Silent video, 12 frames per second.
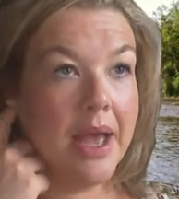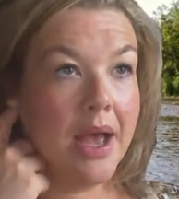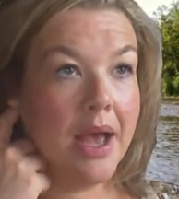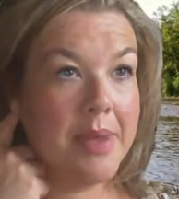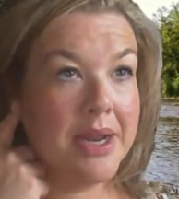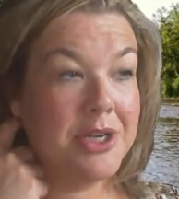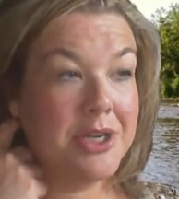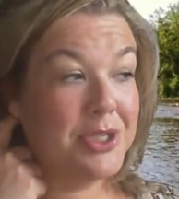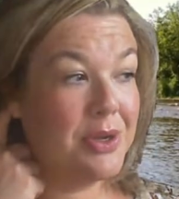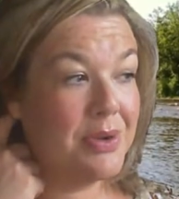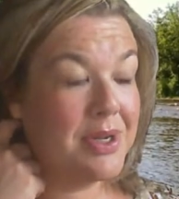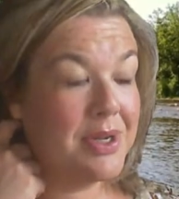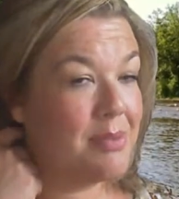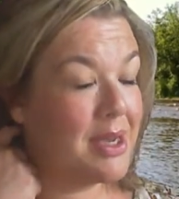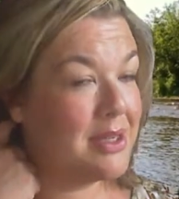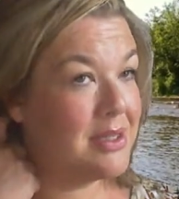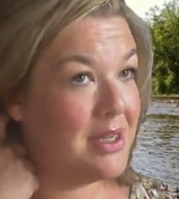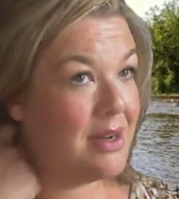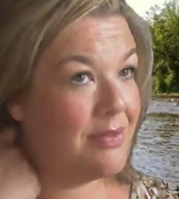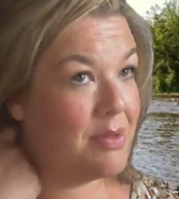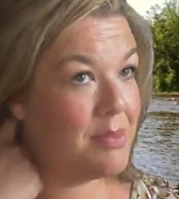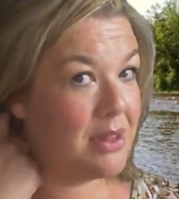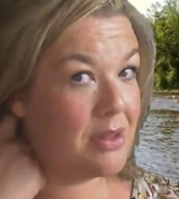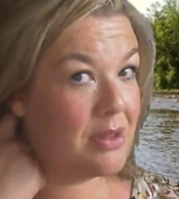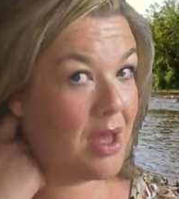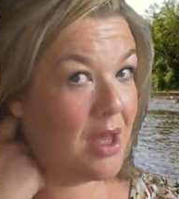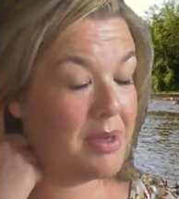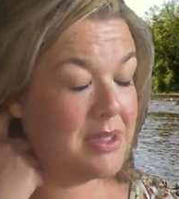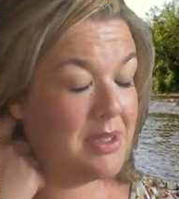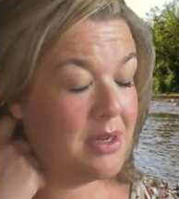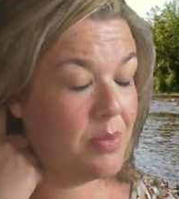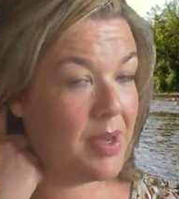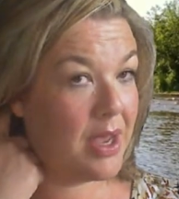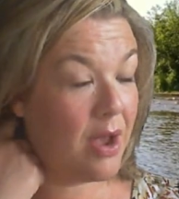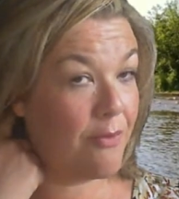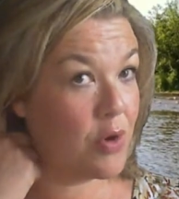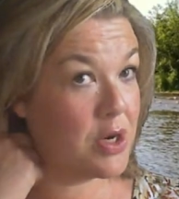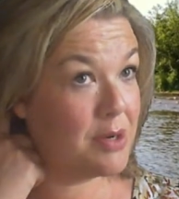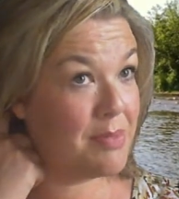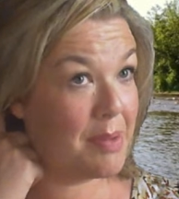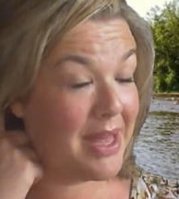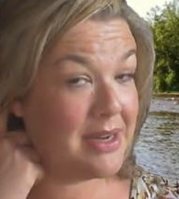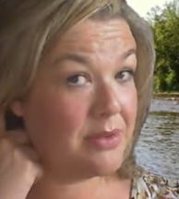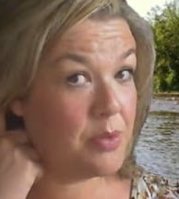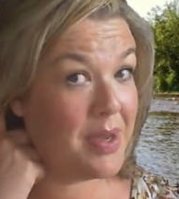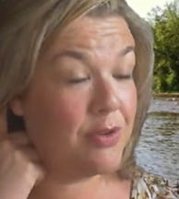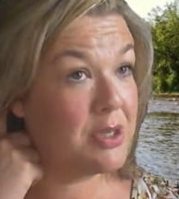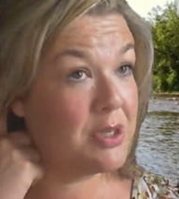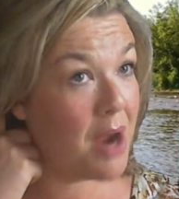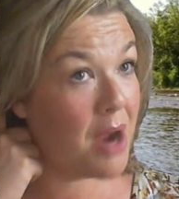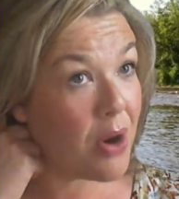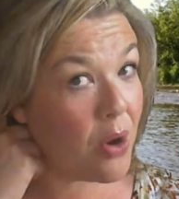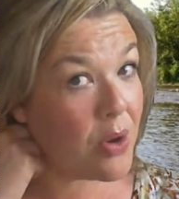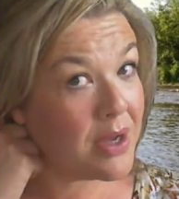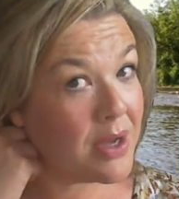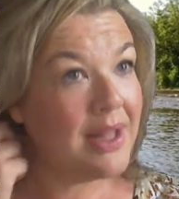And I just noticed my seed of the month, my seed of the week for my plant of the week for tomorrow.